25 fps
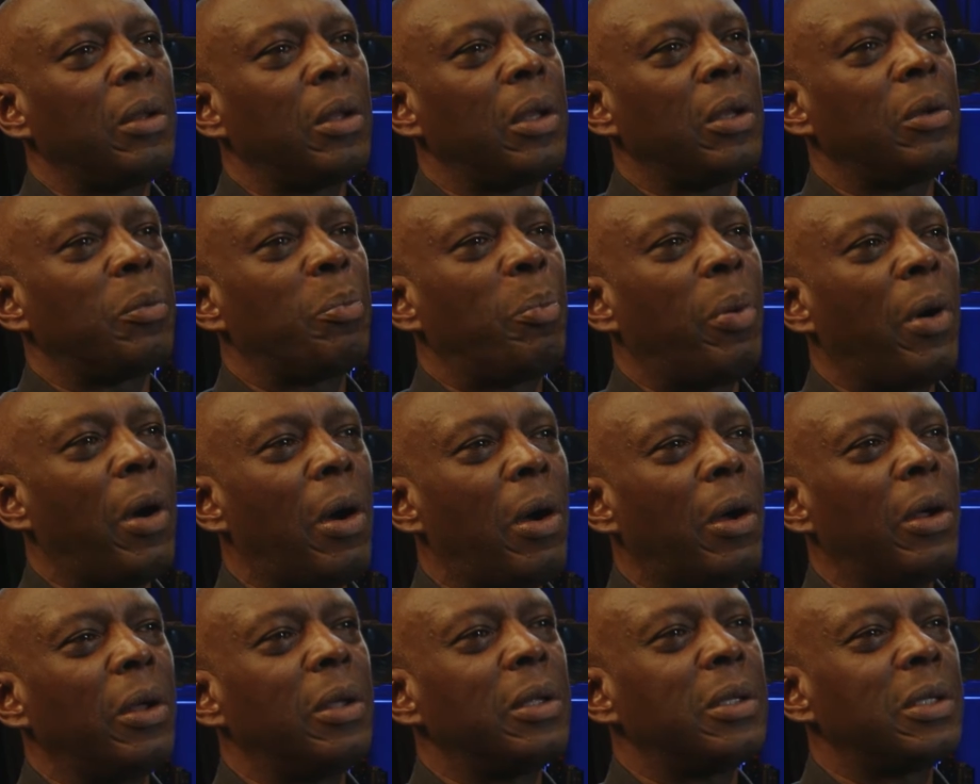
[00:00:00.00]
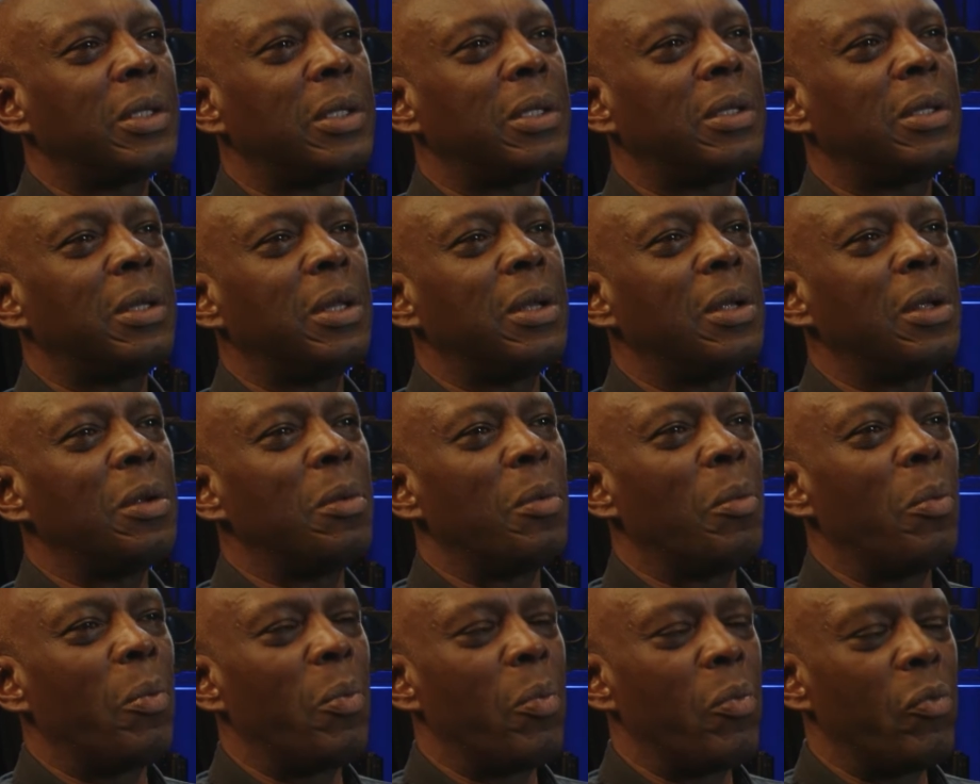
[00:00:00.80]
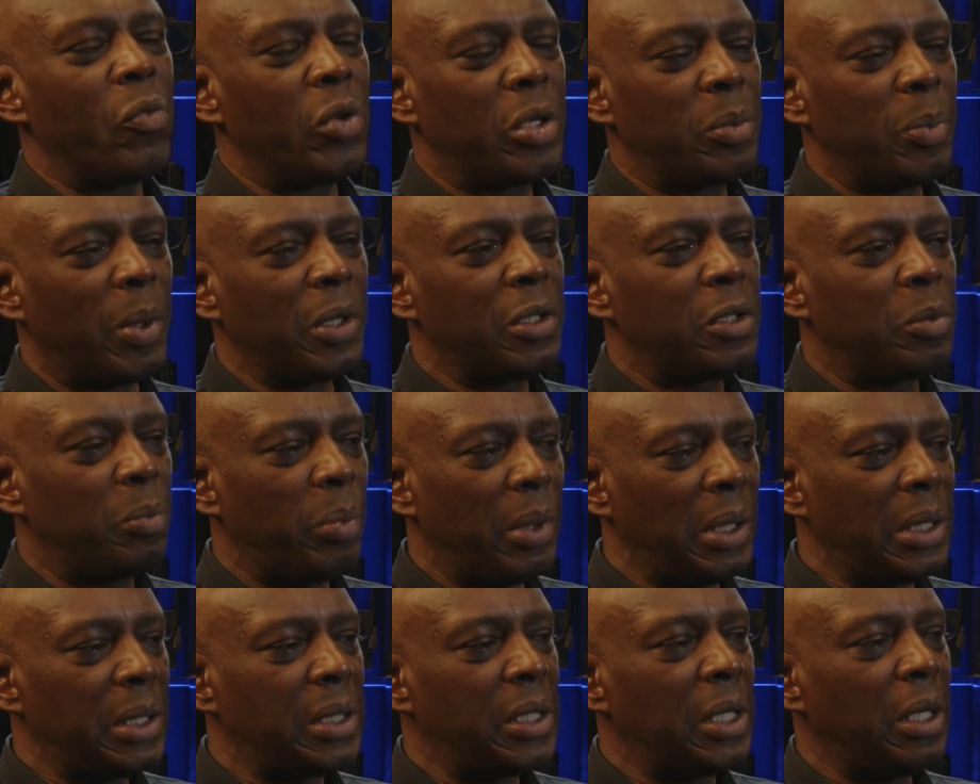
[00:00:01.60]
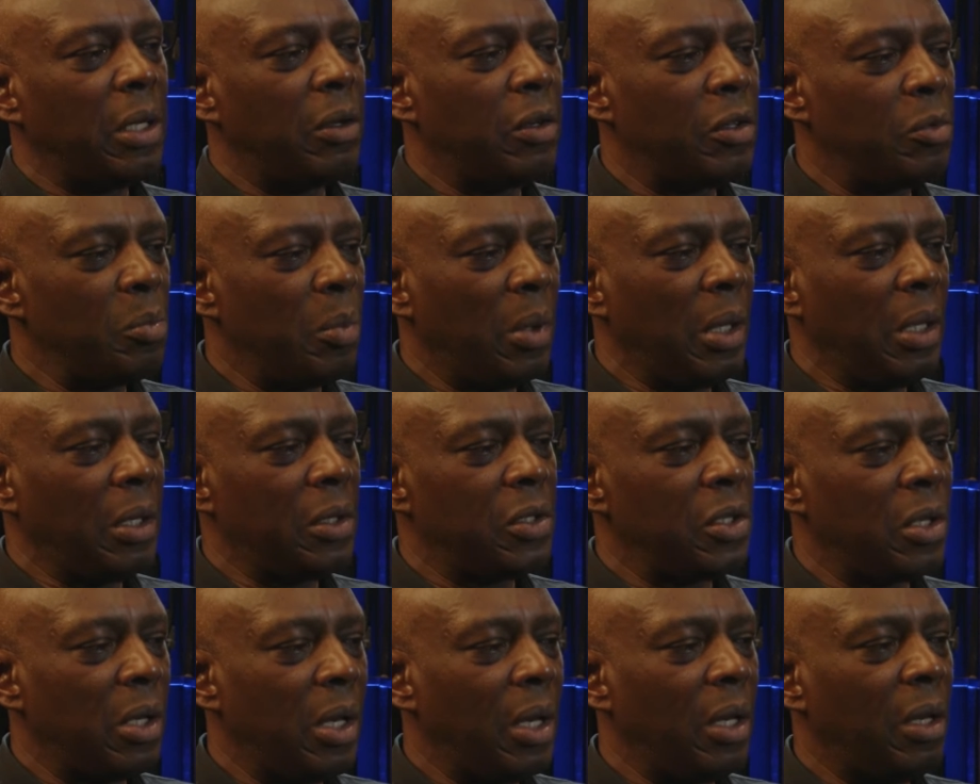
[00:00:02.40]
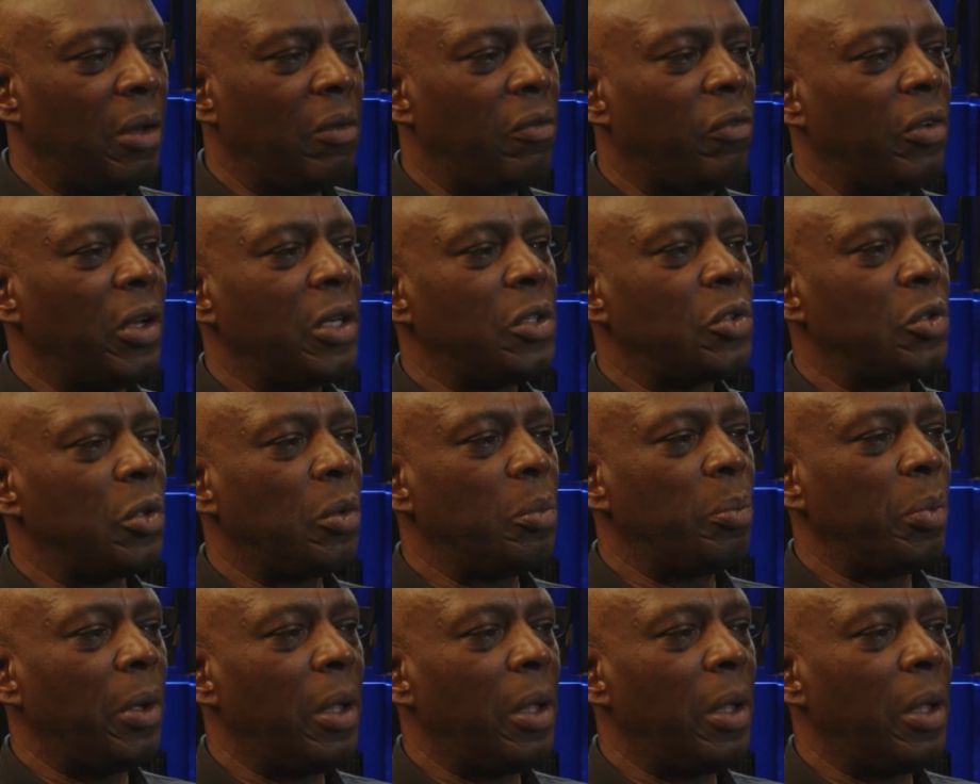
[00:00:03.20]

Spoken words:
it's part responsibility as me as an individual,